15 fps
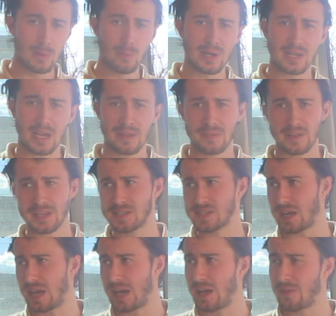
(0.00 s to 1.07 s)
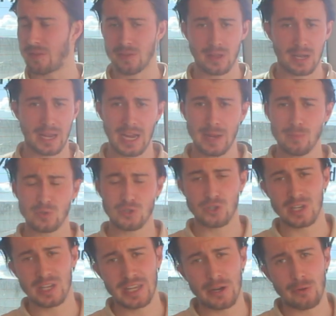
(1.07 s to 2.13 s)
when we're done this, the lamb
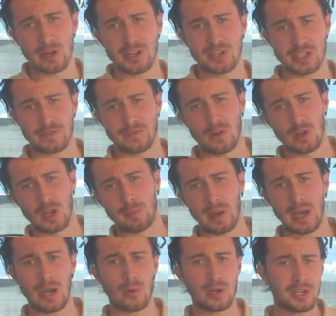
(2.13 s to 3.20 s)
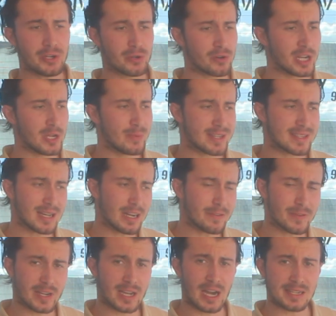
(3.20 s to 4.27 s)
should literally just fall apart. When you're cooking with
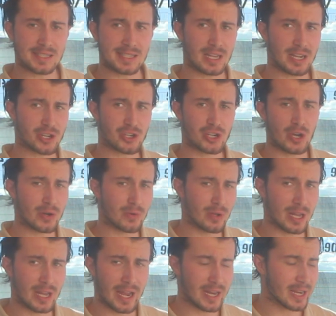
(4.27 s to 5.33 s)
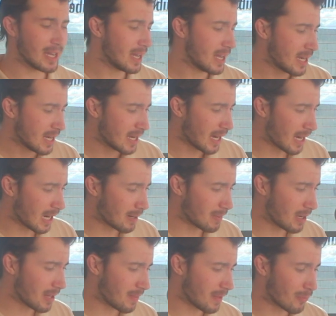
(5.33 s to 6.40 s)
tougher cuts like shoulder or leg,
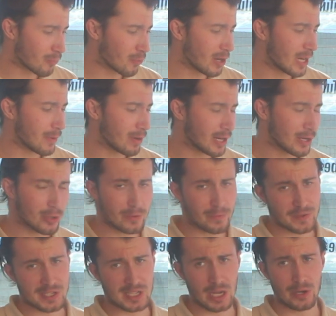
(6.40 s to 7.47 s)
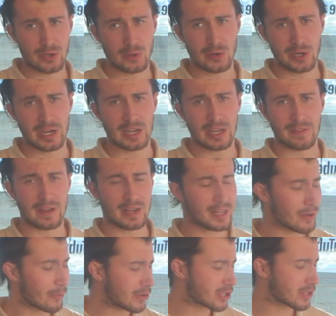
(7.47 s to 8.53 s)
they're really, really good for slow cooking. They
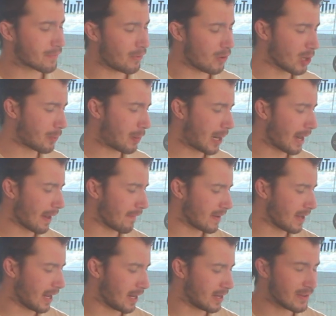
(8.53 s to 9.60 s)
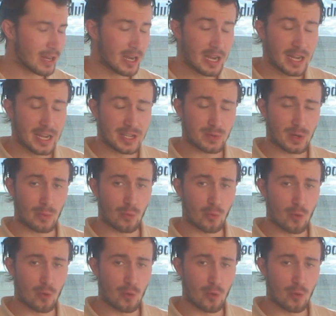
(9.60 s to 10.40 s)
literally just fall apart at the end. It's what I'm